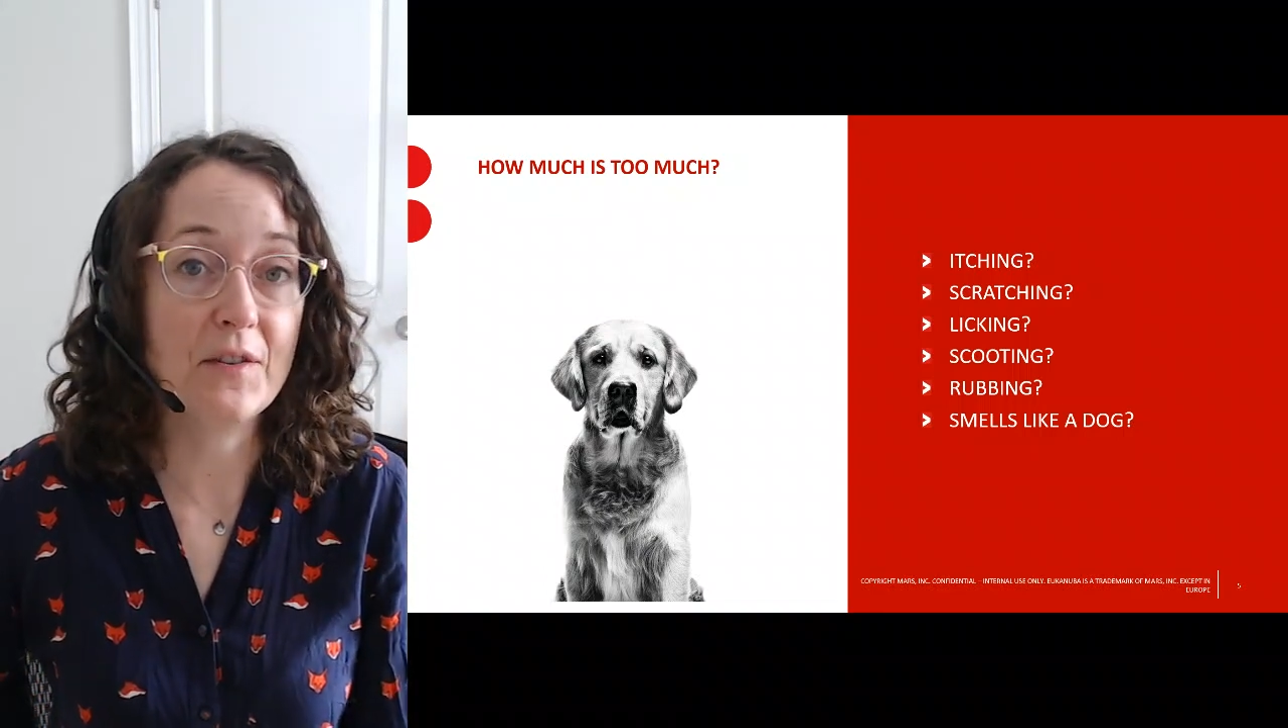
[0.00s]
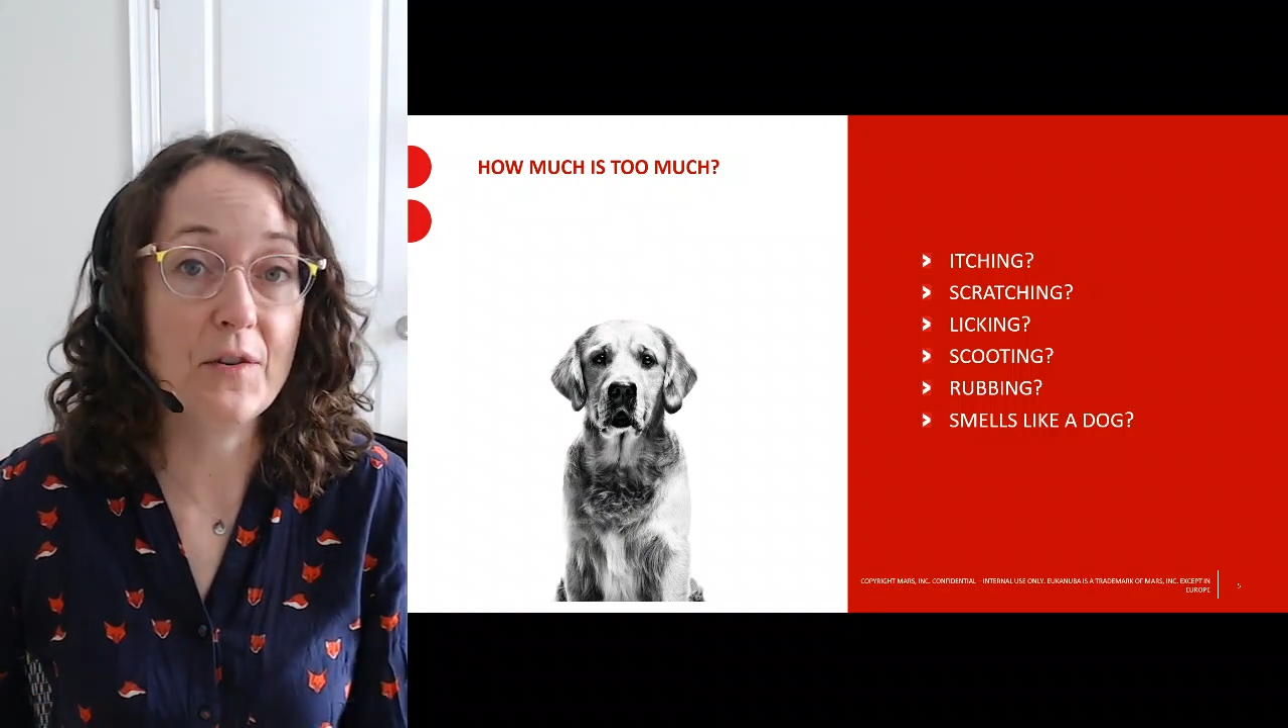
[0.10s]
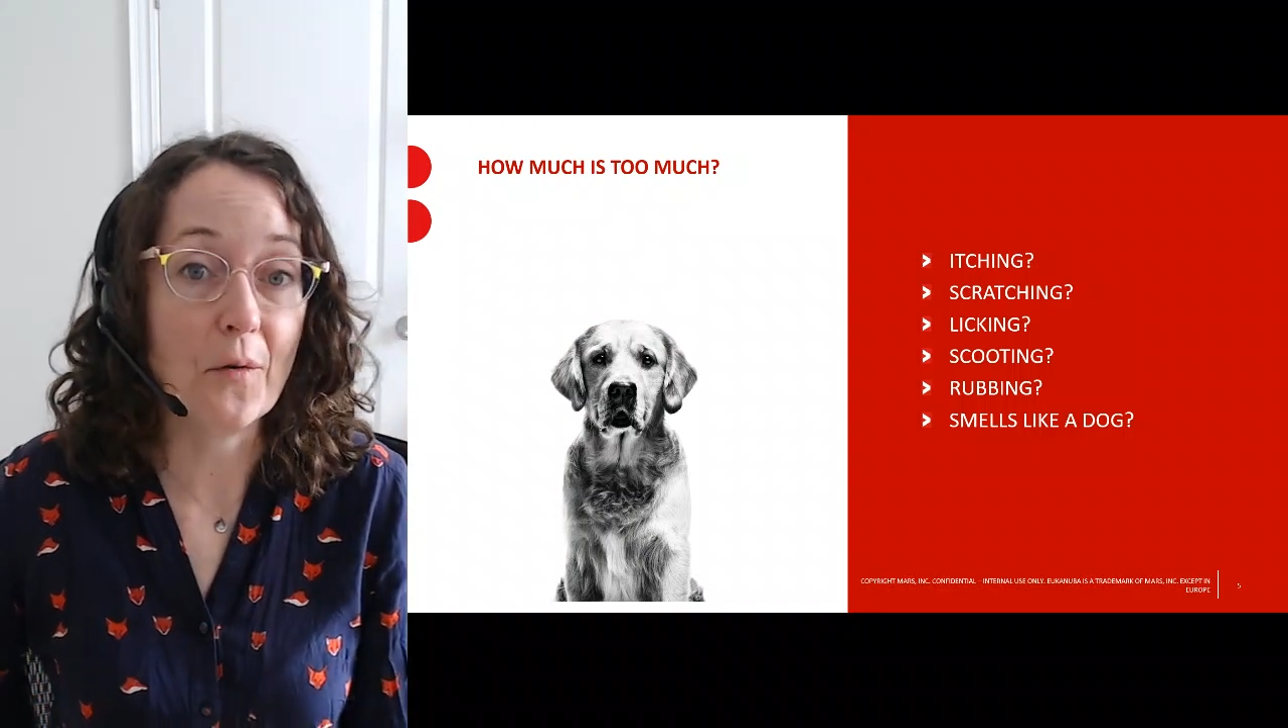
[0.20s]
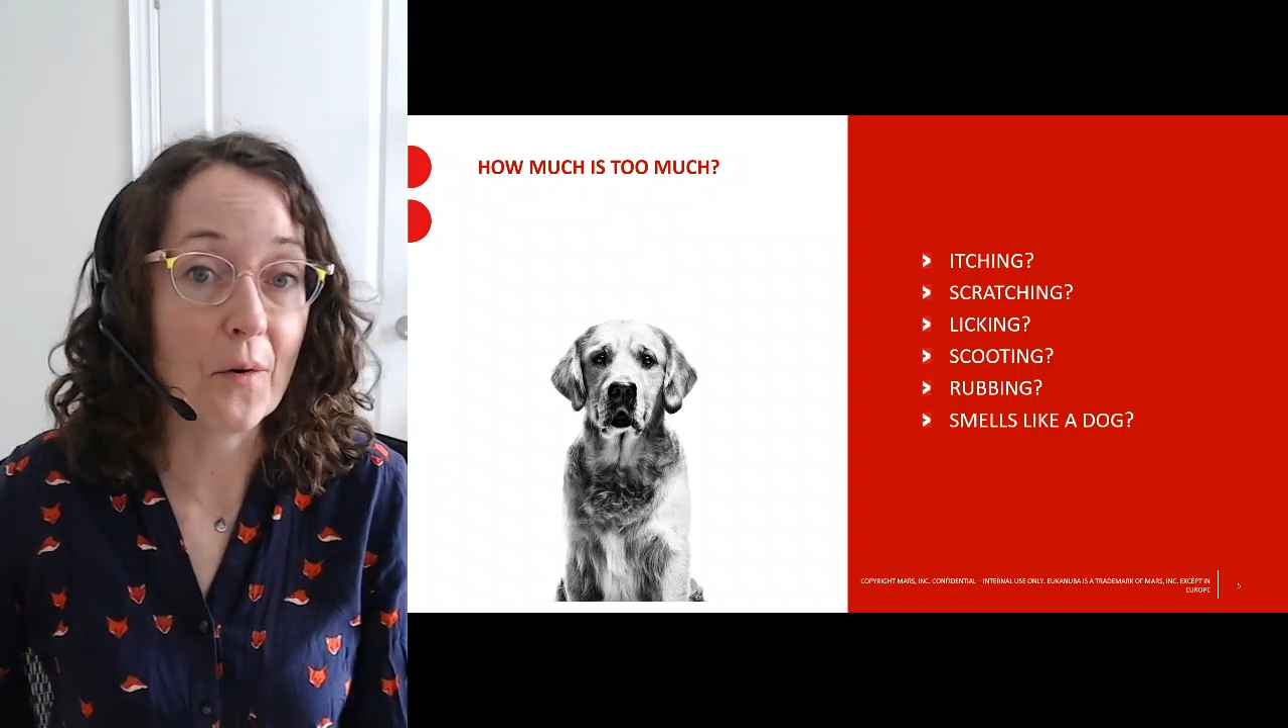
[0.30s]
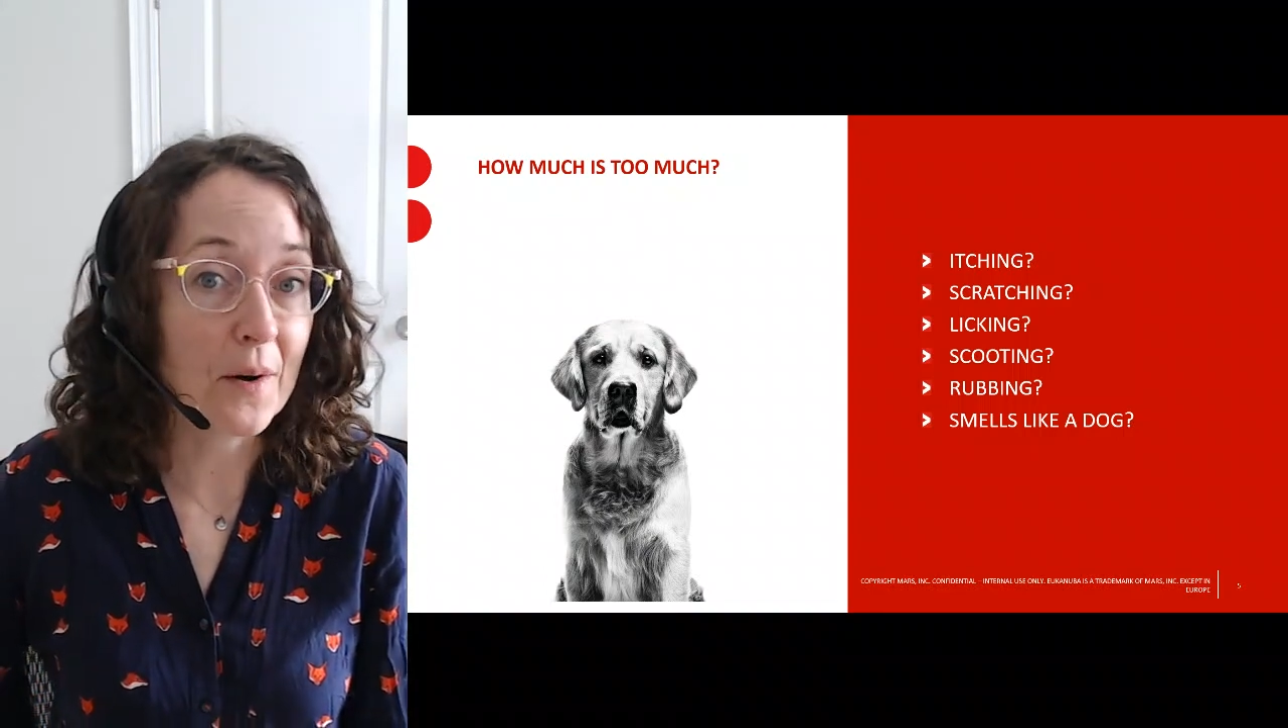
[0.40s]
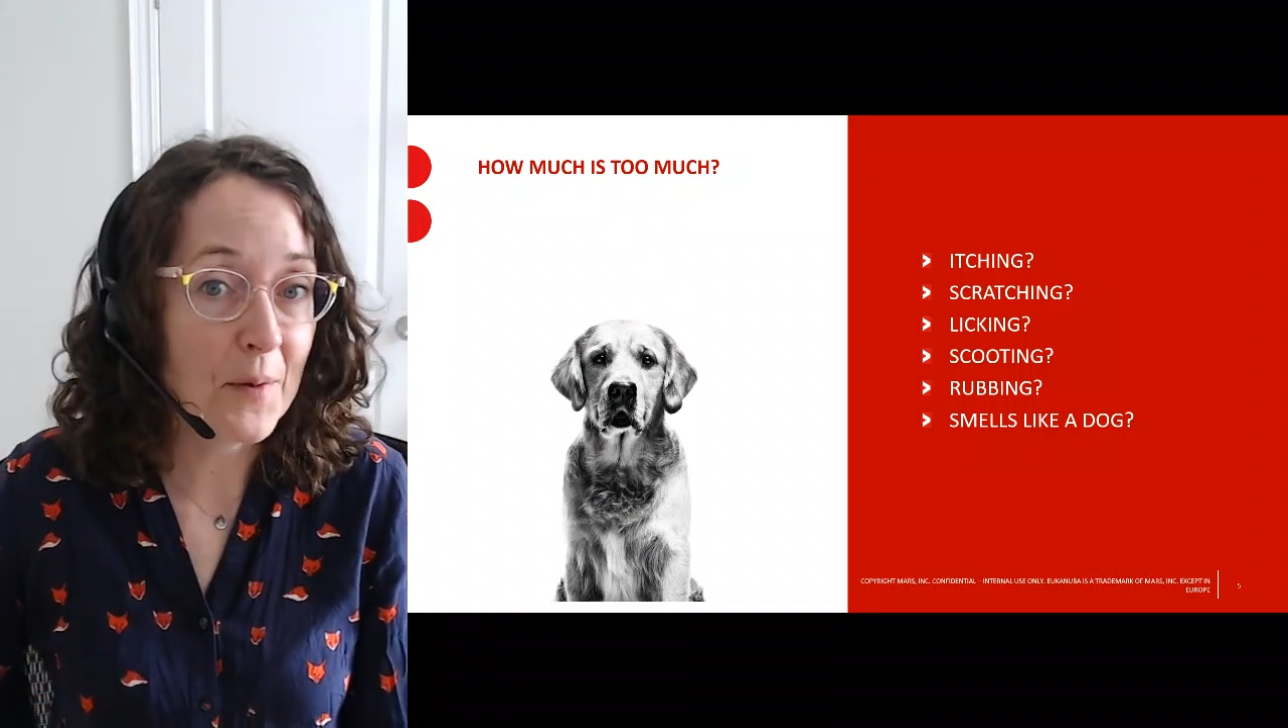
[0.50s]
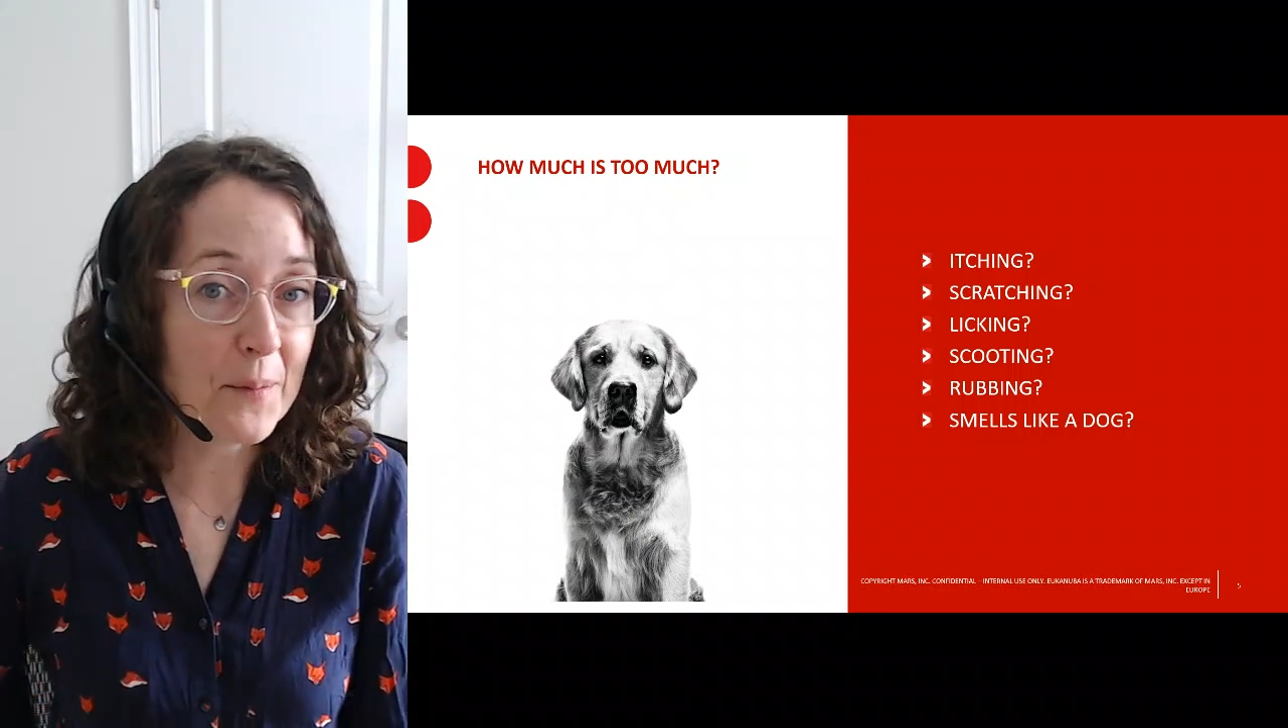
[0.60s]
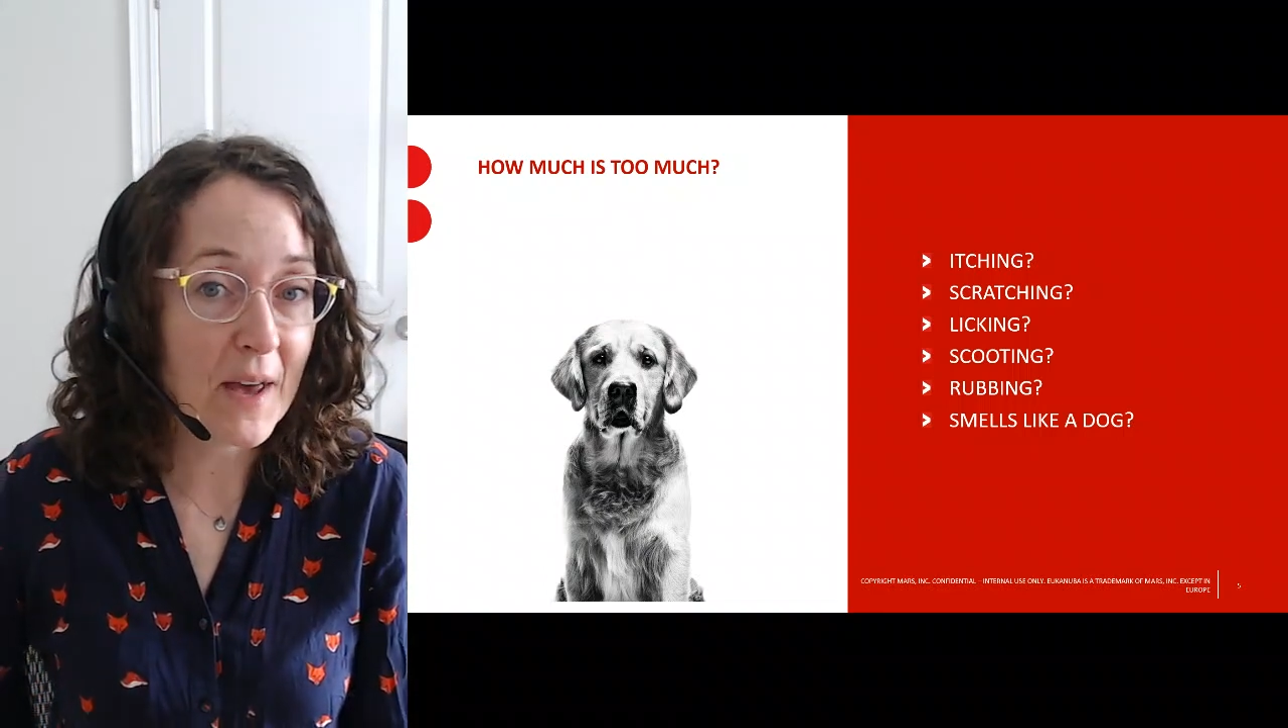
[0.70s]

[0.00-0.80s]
normal